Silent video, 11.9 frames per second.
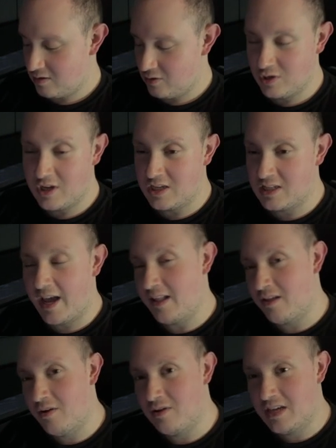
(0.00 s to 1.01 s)
Lucha's
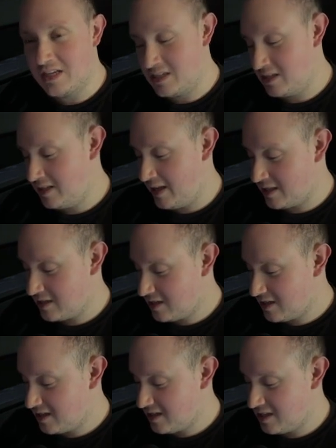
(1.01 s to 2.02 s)
light cone isn't
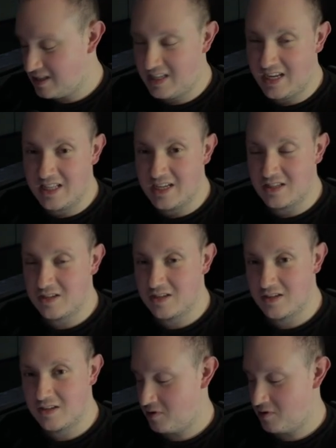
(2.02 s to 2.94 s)
that needed,